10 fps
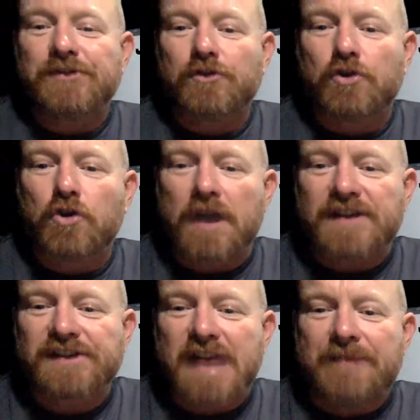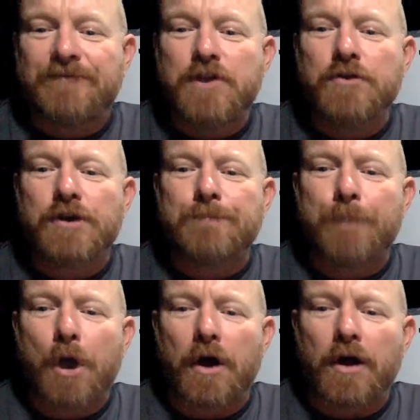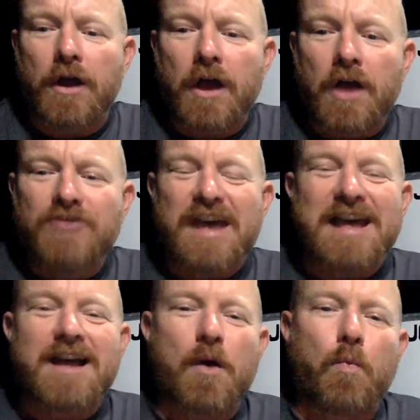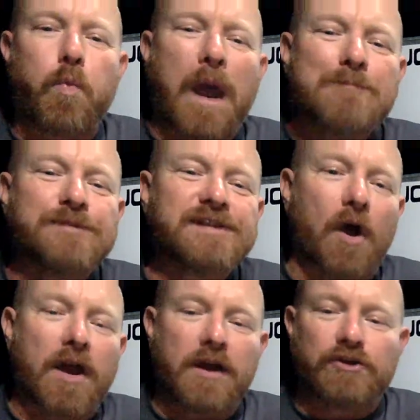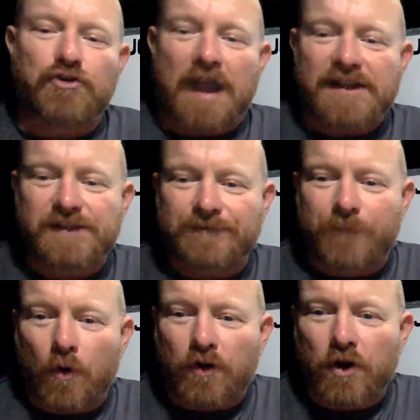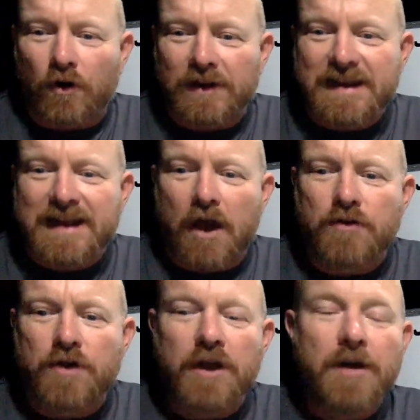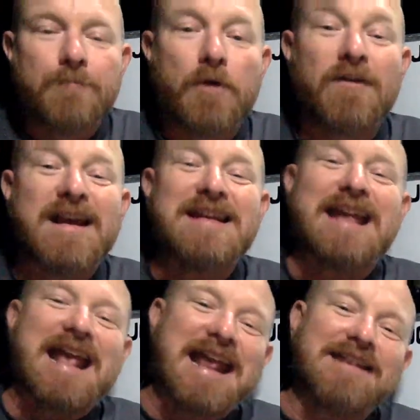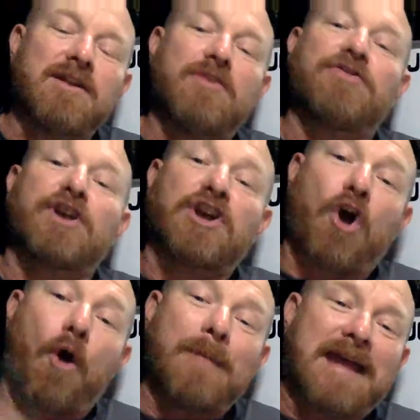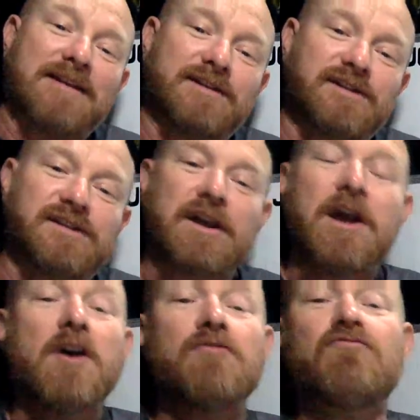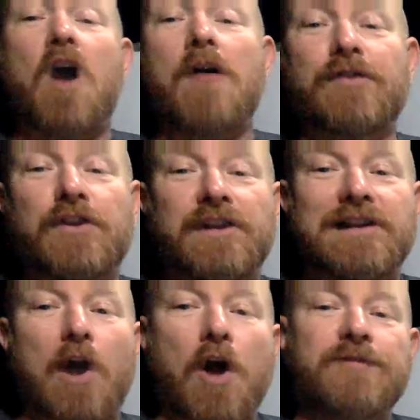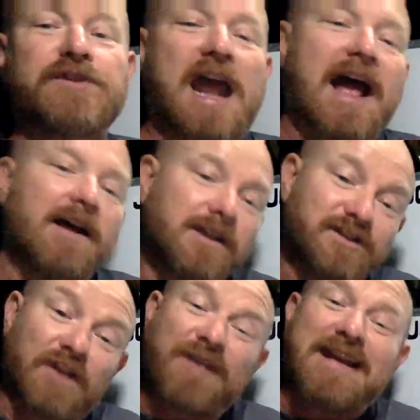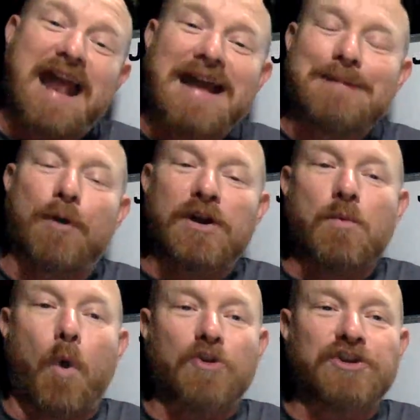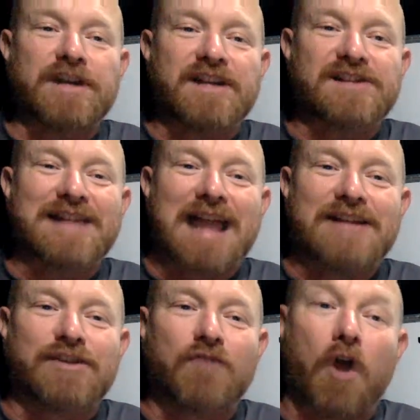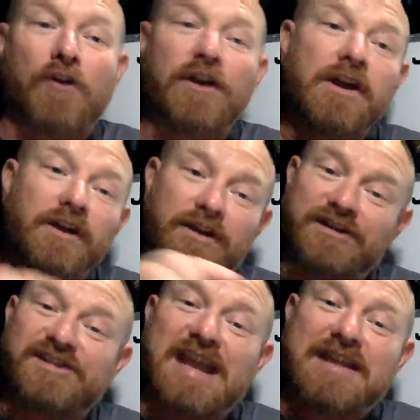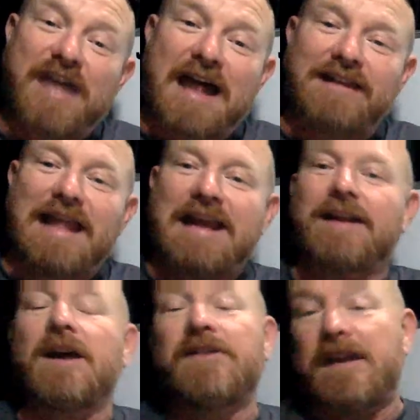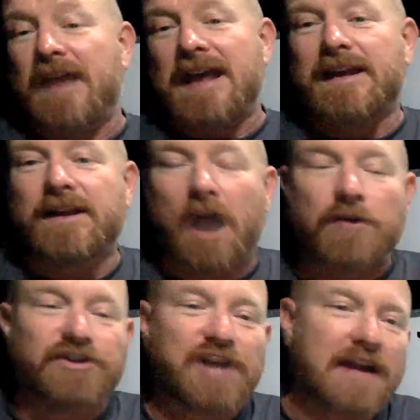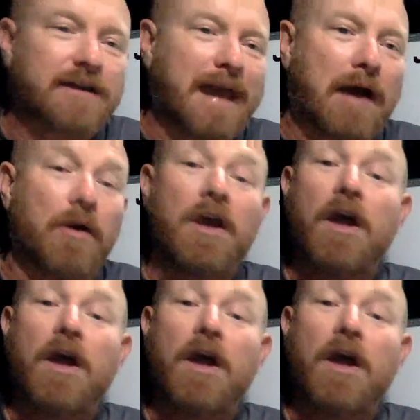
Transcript: Chris, if you can put the website address for Coligo Marine in the comments rather than the live chat, so then anybody watching this later on can see that link and then they can go and check them out.